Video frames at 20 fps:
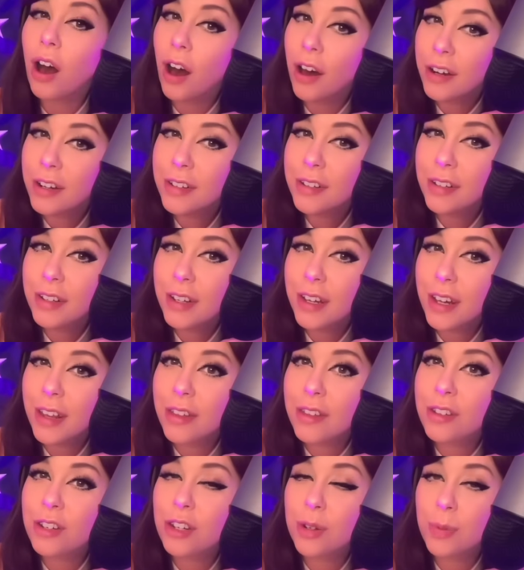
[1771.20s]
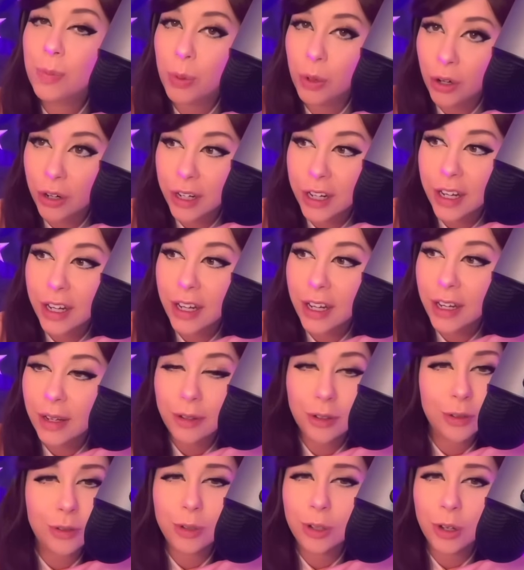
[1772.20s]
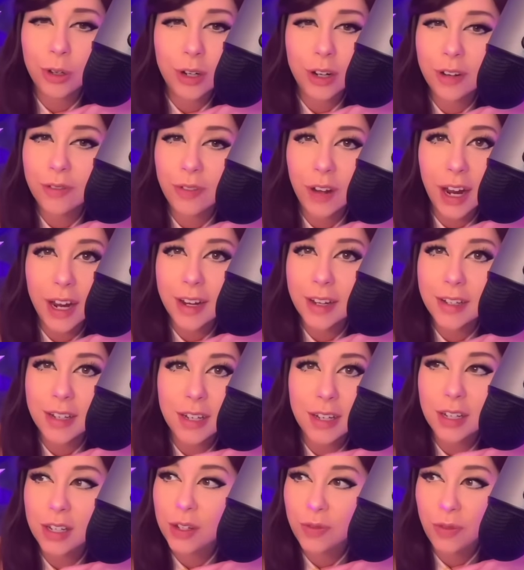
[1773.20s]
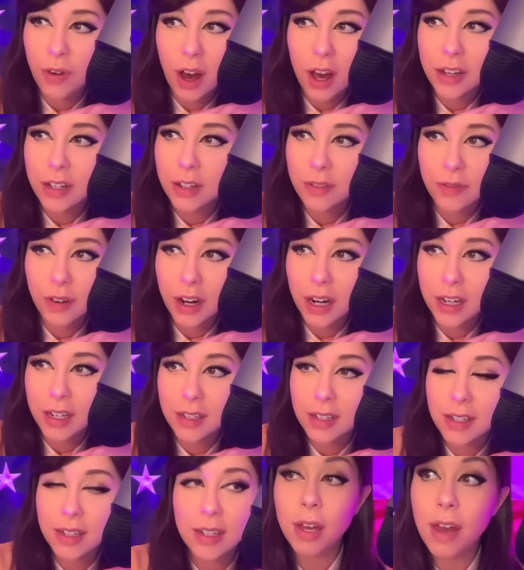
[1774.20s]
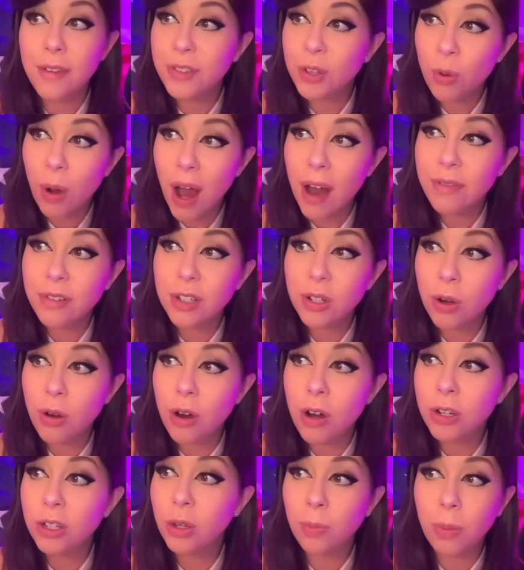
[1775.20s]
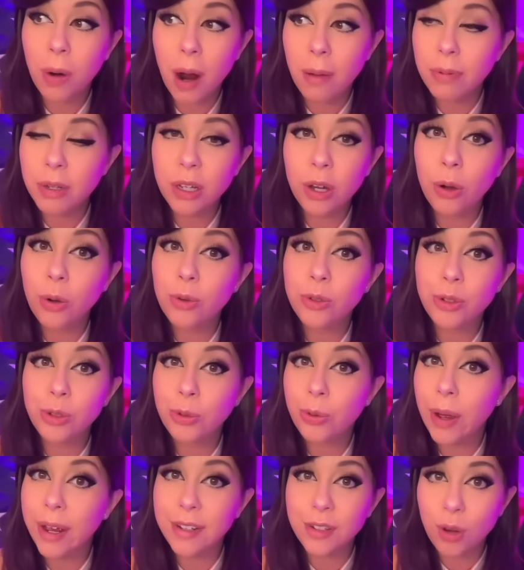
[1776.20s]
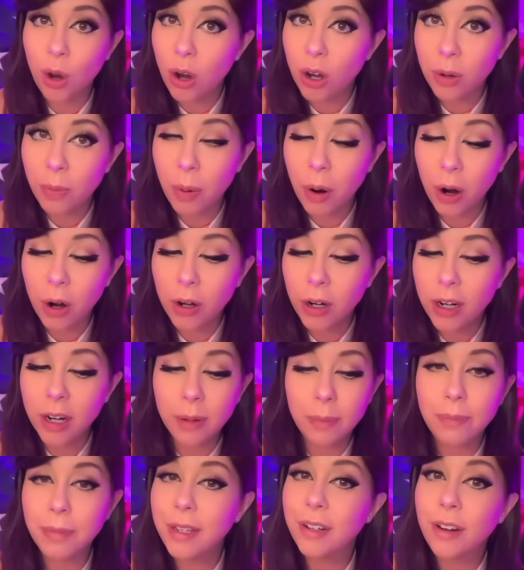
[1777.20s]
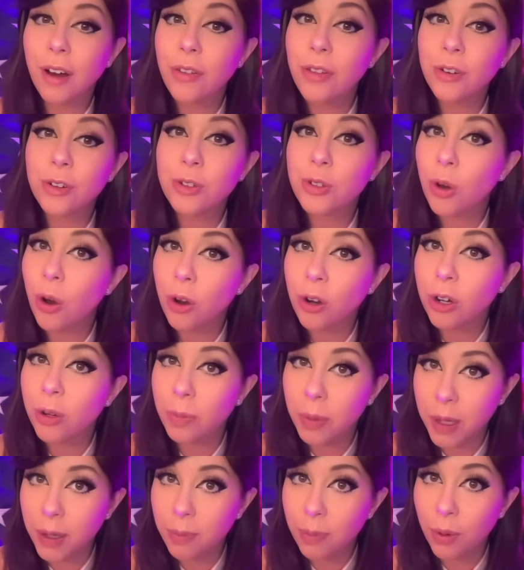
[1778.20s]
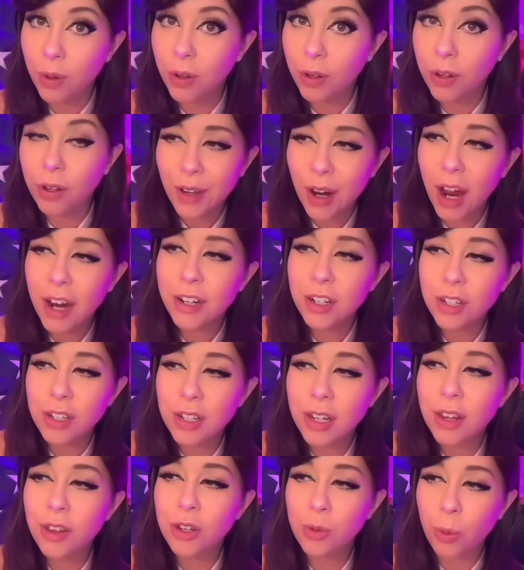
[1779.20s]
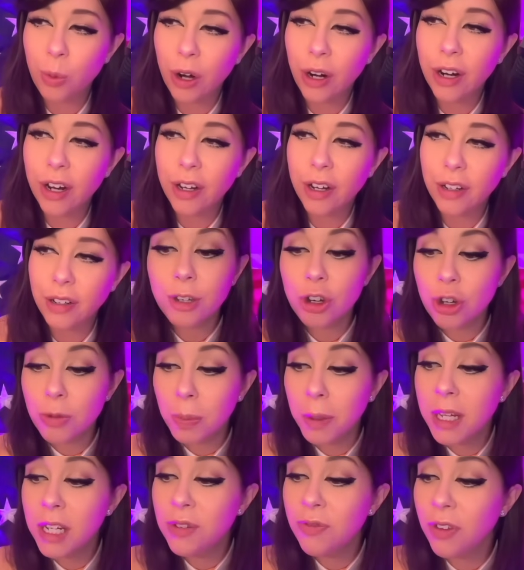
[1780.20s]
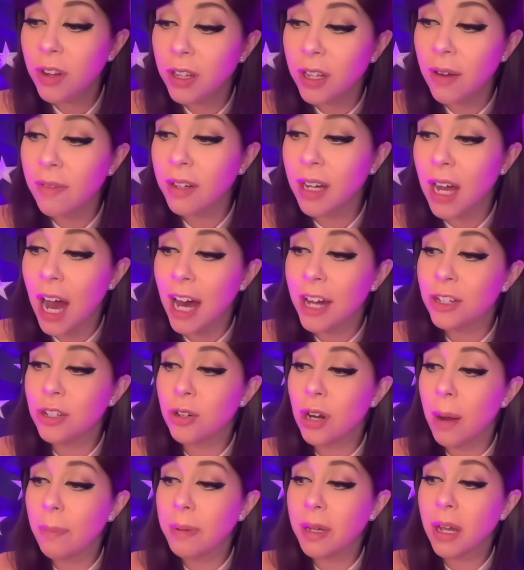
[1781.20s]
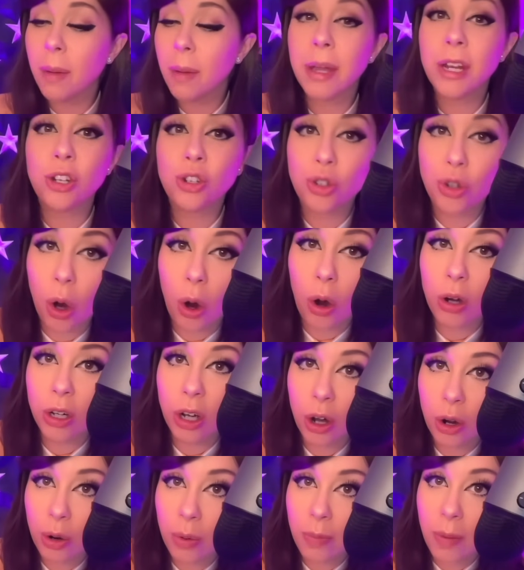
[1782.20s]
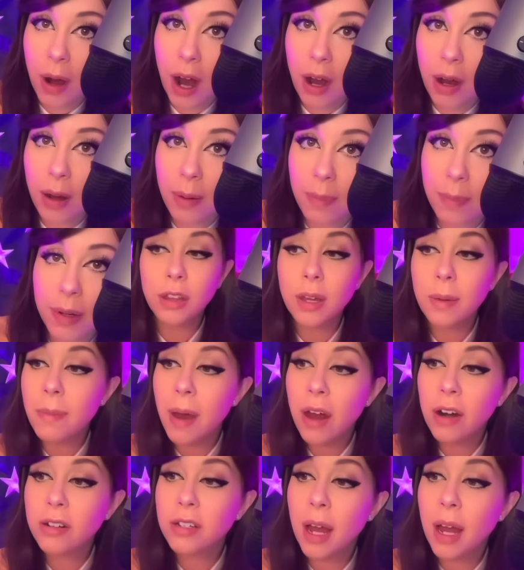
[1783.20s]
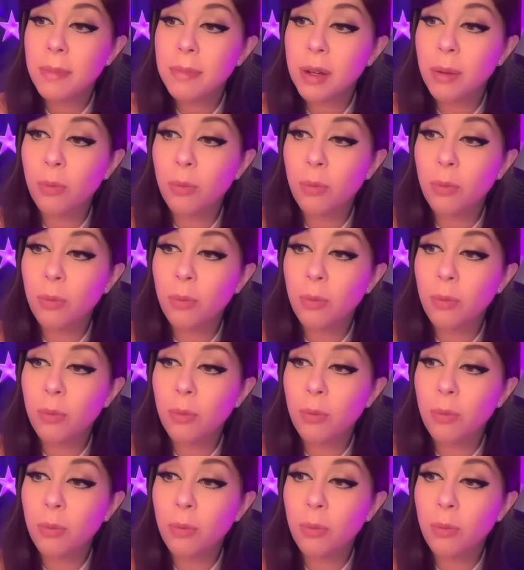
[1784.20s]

Honestly, this is pretty good advice. This is fine advice. If you have a dog, you'll probably go to a dog park and meet other dog people. I could see this working. Just please, for the love of God, do not become a doggo mom. The amount of times